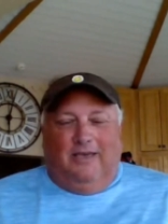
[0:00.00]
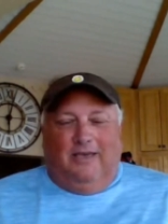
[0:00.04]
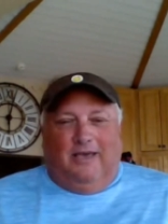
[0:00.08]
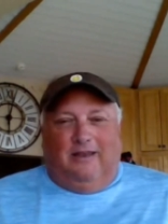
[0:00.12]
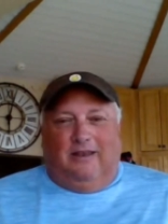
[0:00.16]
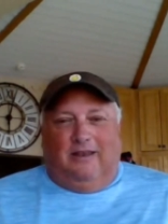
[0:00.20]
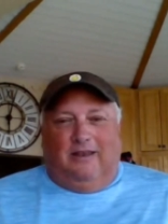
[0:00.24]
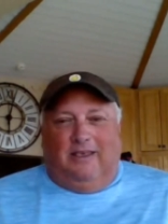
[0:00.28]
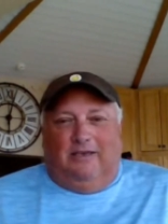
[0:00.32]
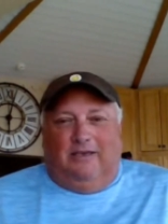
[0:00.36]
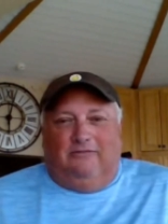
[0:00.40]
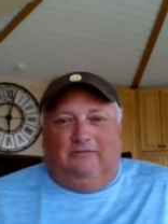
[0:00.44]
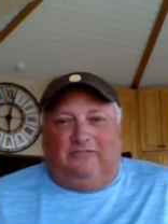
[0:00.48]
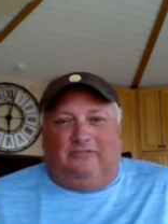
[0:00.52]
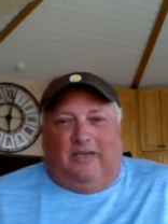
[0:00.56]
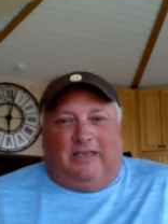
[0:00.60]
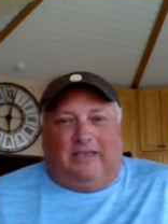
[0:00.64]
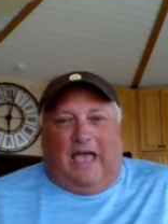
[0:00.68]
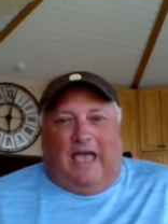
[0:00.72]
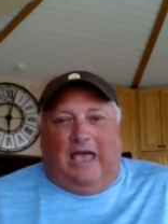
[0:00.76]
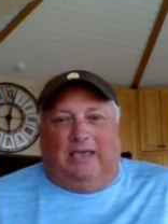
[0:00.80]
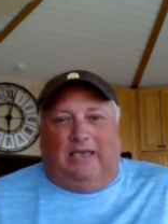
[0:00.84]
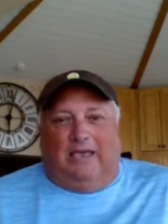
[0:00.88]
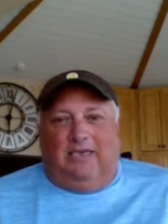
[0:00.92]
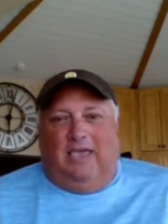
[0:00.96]
And he's like,
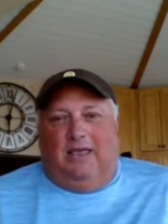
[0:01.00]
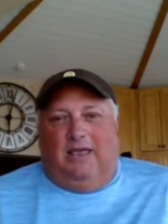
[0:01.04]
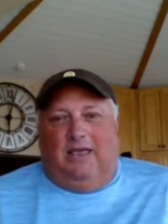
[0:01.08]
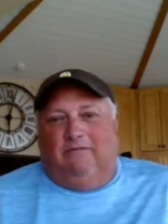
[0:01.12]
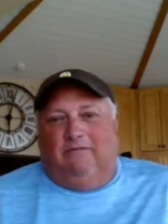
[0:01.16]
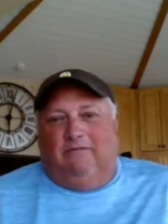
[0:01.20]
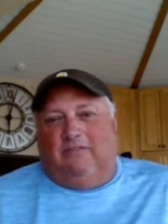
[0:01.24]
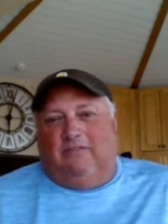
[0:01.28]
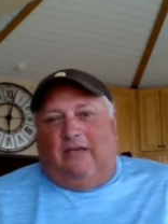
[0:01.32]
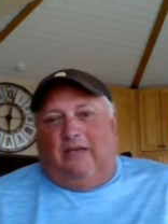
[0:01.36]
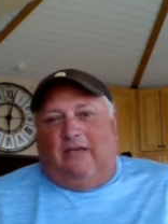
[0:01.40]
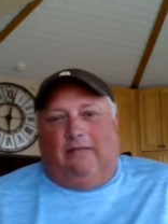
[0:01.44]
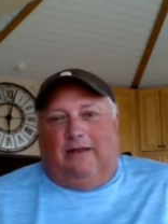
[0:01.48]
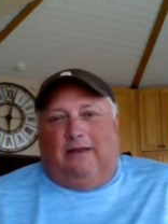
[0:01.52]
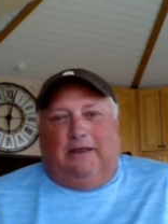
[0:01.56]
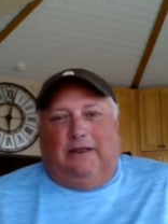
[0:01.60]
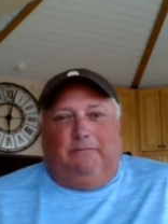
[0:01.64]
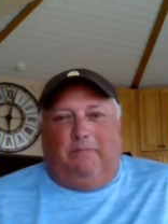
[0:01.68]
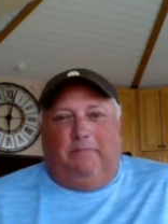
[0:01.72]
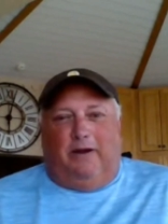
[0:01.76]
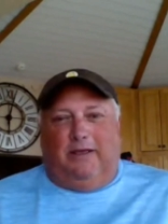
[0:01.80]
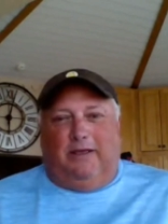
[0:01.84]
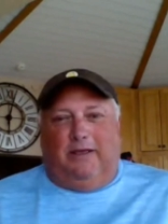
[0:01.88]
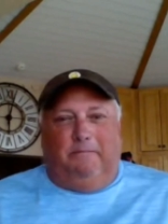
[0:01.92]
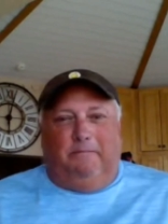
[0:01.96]
"I can't even tell
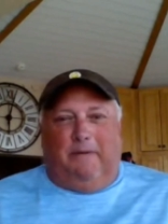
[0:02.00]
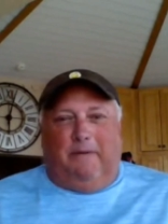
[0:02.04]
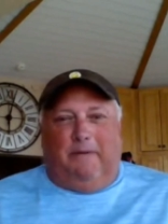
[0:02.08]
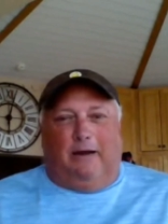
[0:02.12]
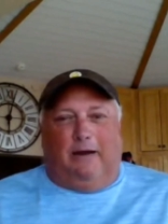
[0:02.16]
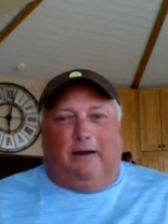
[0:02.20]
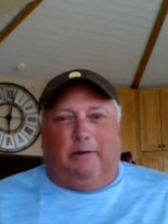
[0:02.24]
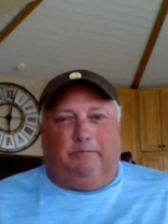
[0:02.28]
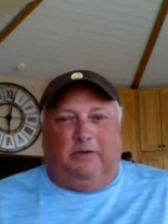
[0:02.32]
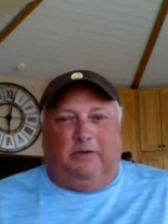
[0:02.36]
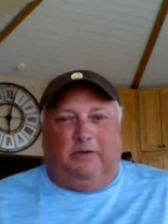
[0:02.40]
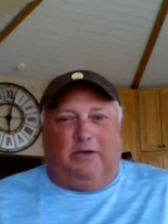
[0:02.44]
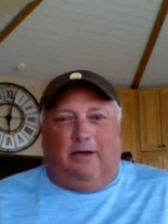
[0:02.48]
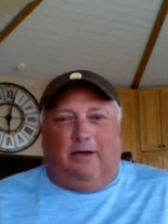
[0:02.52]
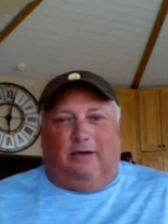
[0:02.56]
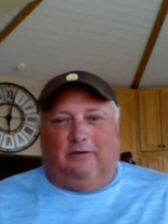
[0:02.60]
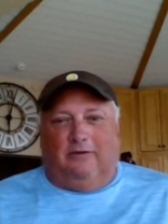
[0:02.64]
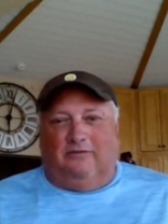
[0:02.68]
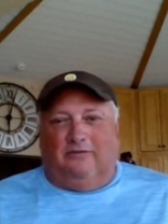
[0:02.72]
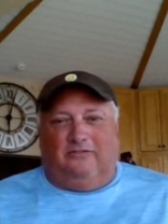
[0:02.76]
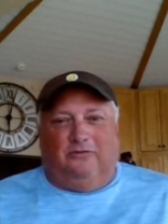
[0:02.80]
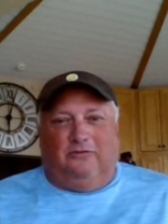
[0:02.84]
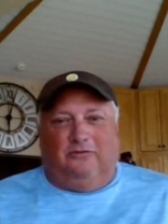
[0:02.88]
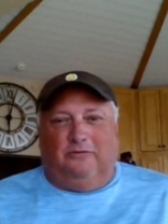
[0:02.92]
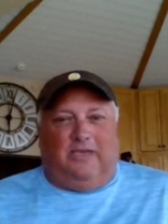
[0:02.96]
anybody about it
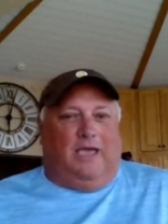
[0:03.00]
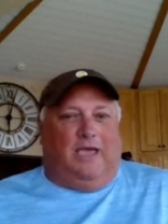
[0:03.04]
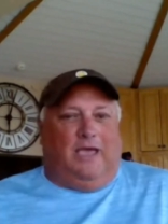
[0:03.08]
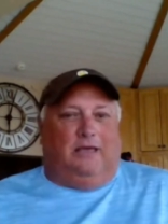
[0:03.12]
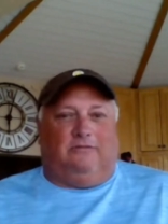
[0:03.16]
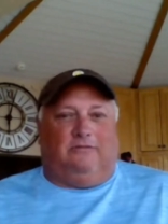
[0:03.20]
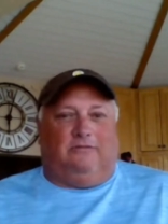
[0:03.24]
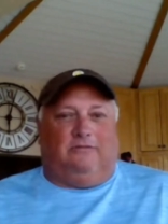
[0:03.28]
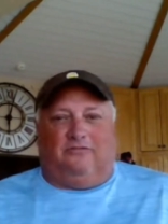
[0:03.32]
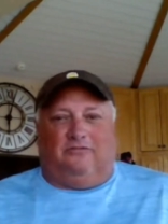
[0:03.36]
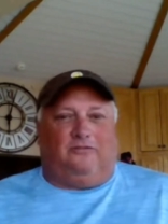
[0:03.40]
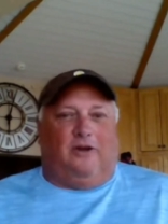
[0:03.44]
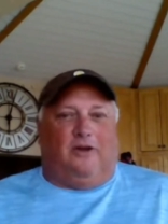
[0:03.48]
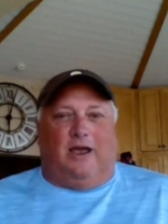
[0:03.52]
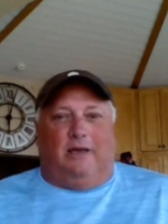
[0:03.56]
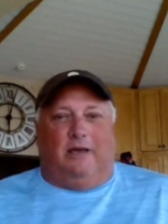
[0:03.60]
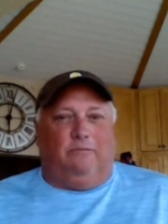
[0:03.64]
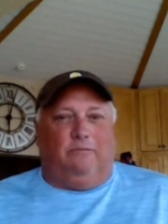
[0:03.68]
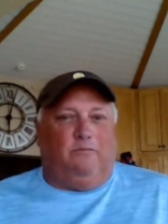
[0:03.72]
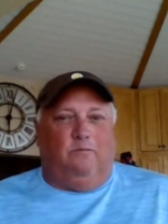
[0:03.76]
because you can't describe